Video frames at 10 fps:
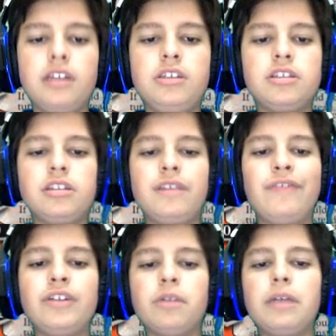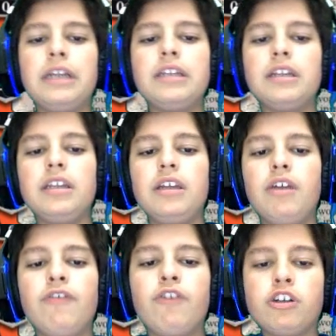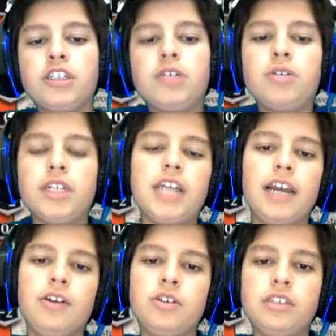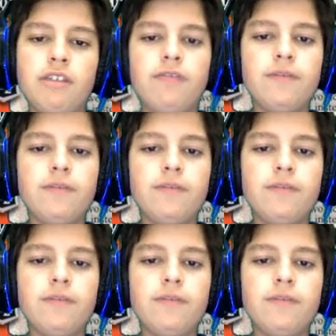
a different term, and of course it will exile itself.